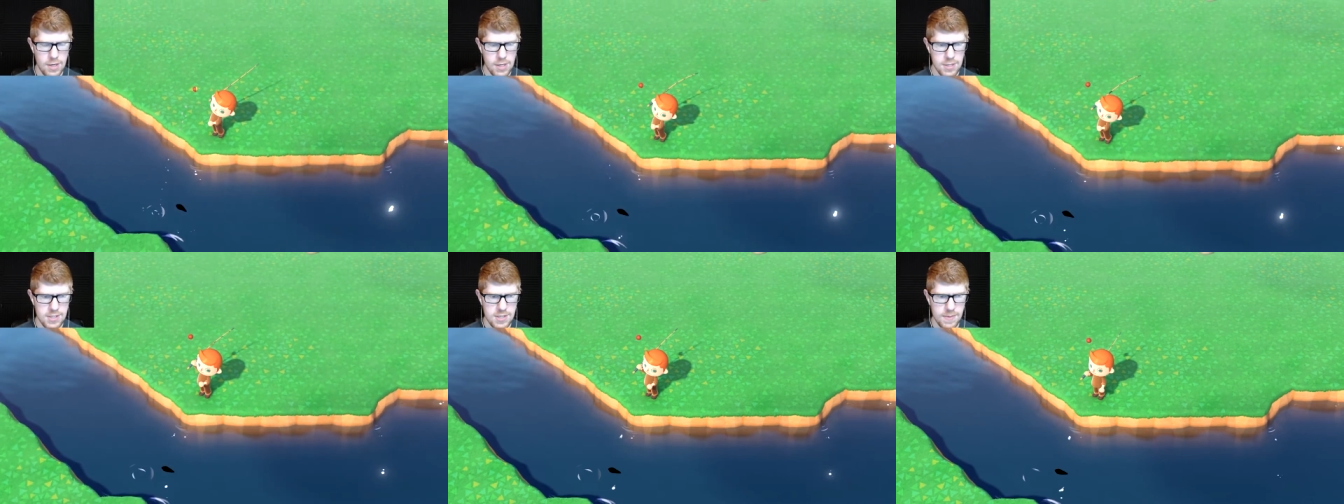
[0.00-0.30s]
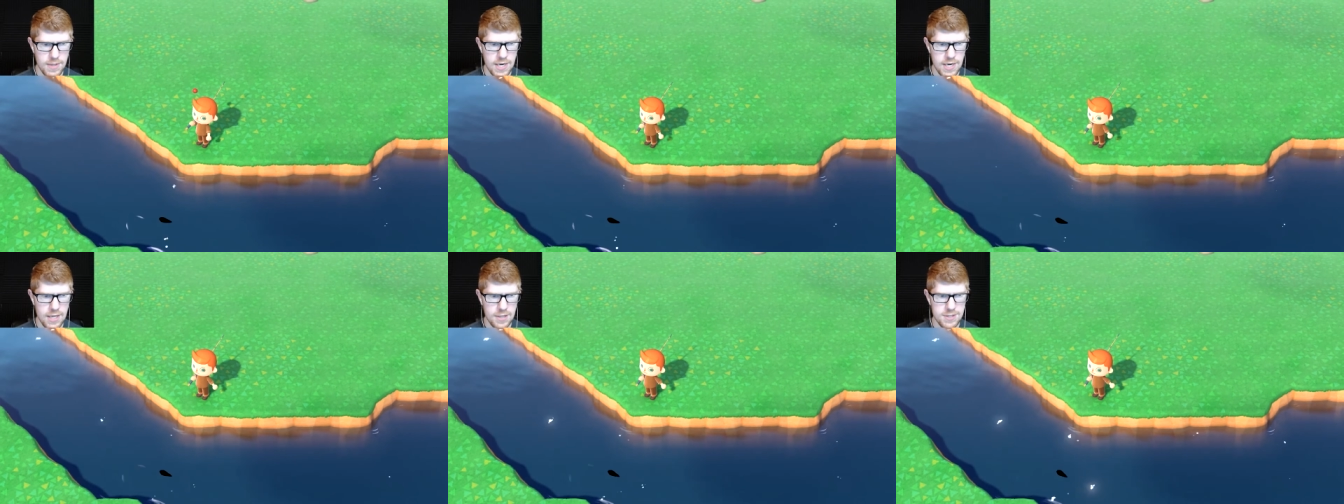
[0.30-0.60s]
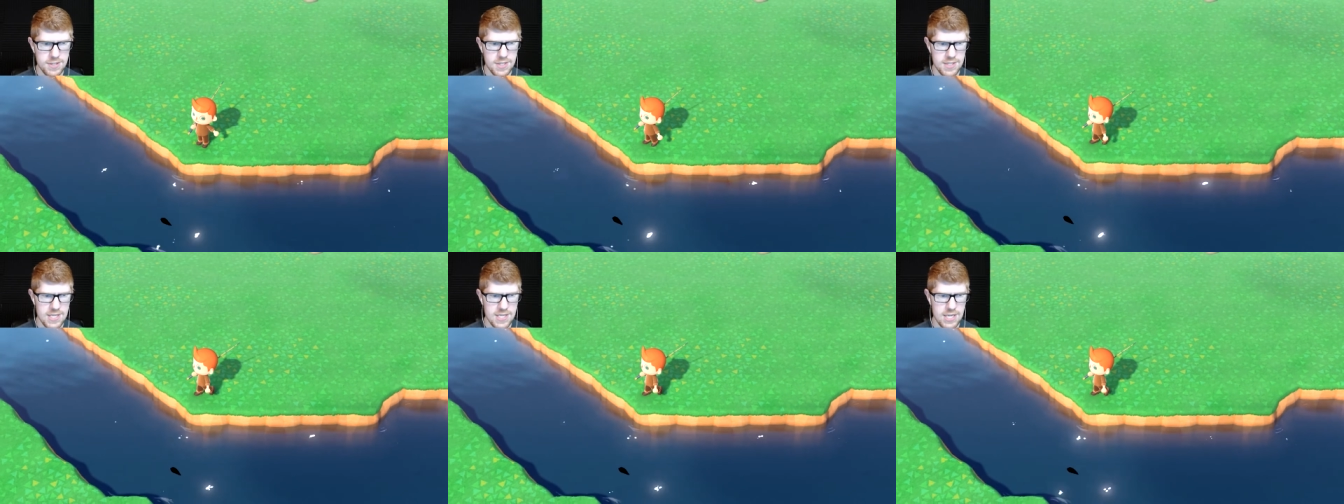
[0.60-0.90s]
something
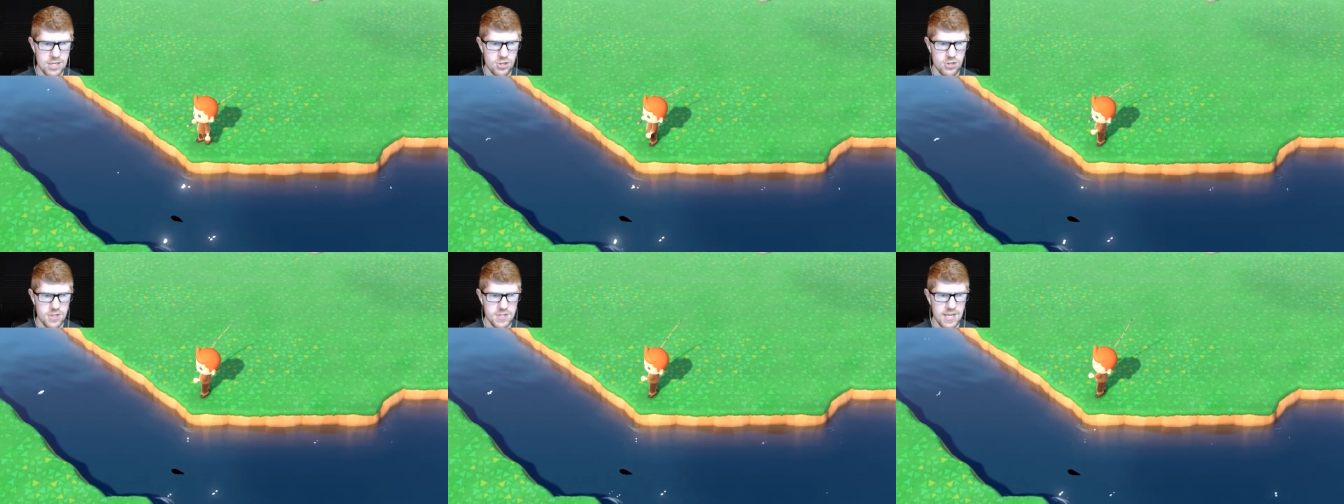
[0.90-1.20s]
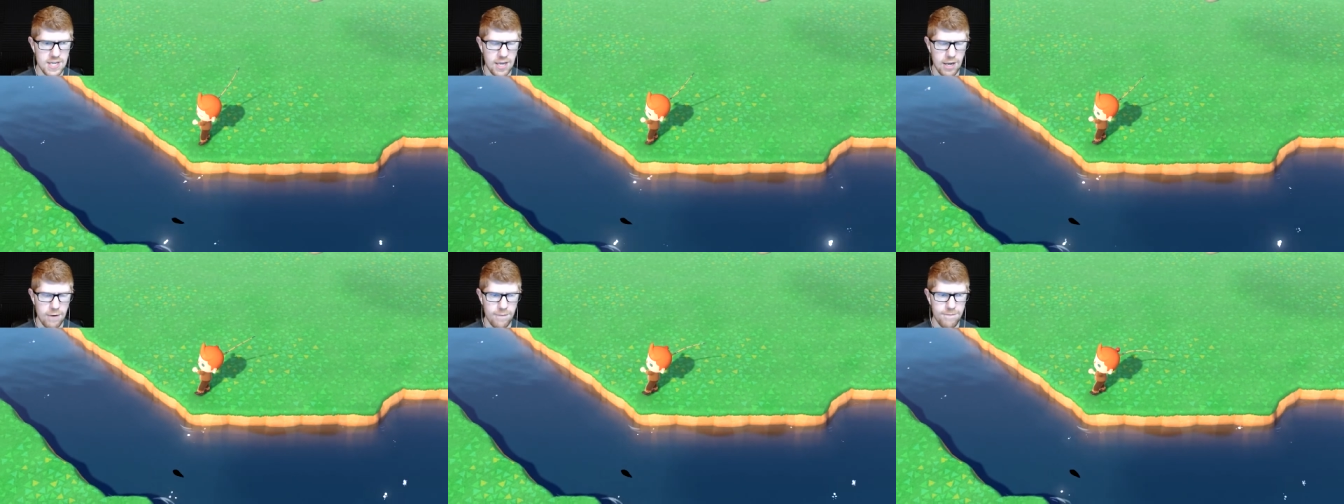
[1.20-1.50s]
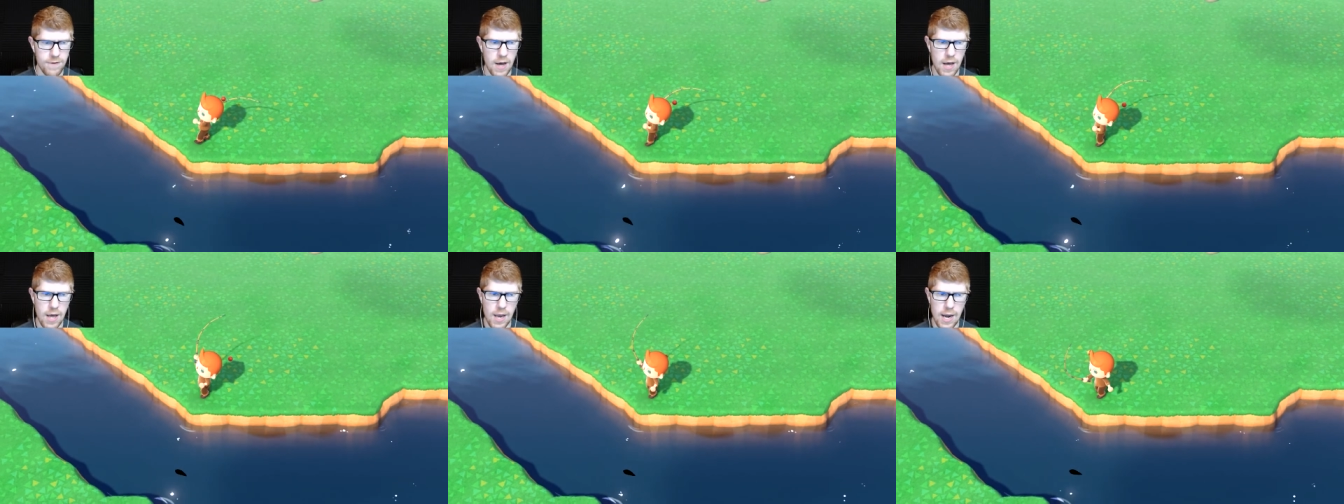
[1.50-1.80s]
else that's interesting and
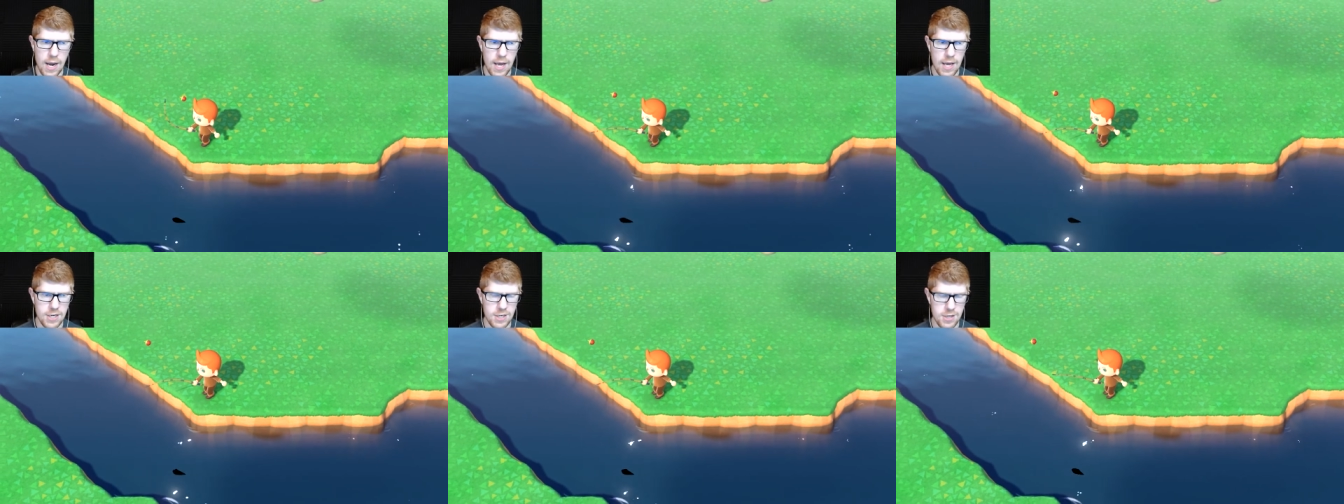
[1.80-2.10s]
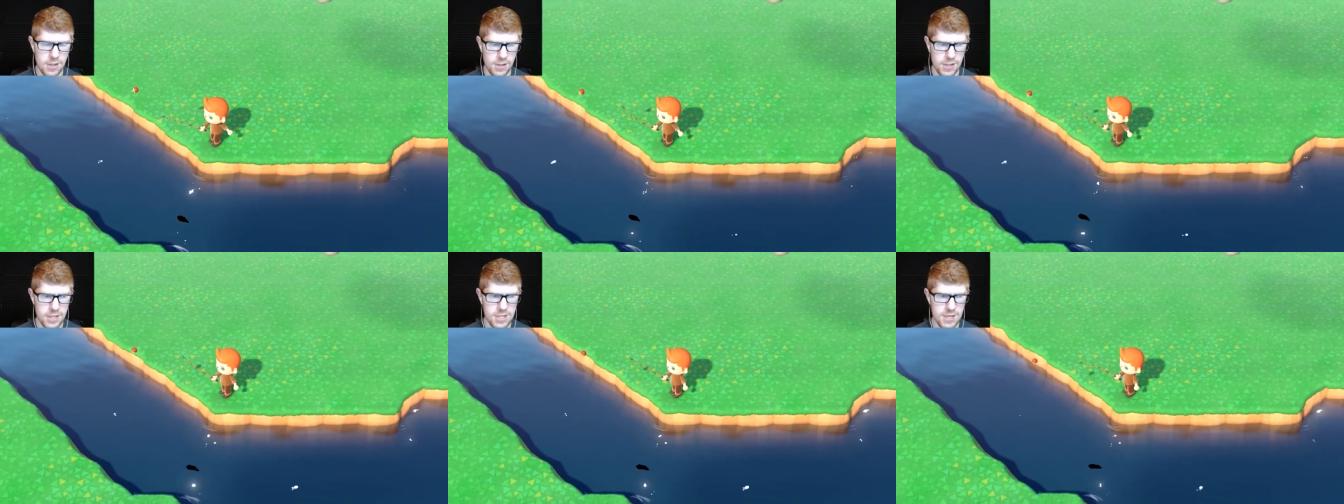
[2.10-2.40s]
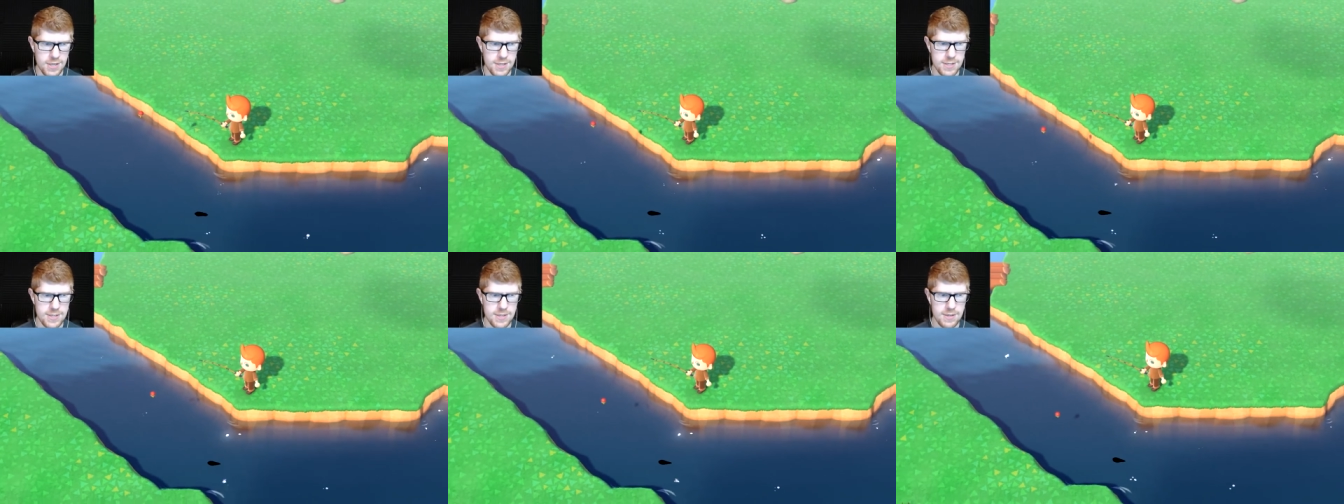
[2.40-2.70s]
fun and
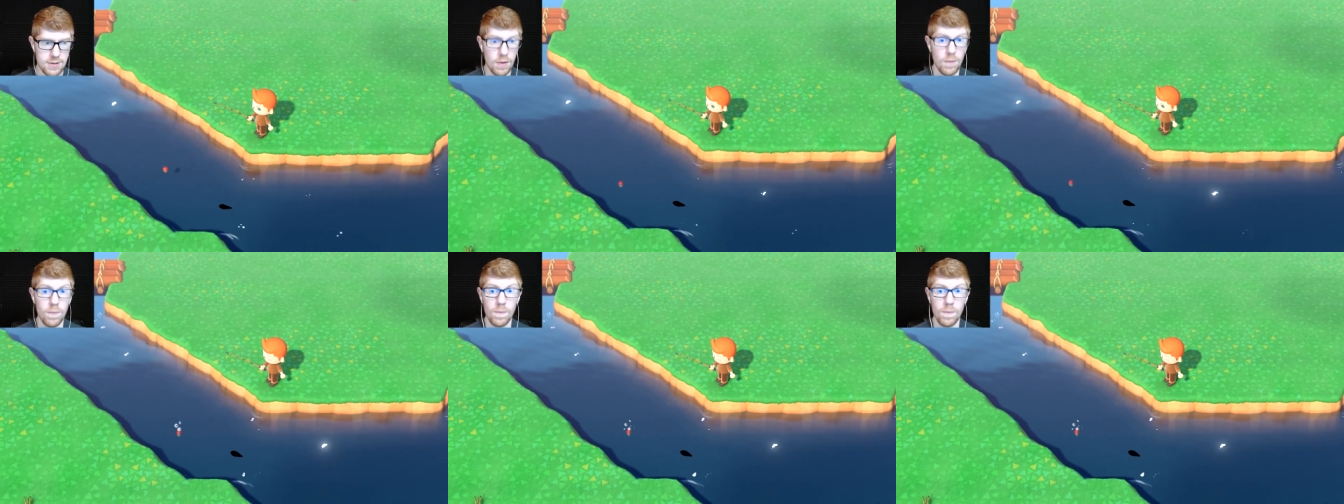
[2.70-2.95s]
delicious.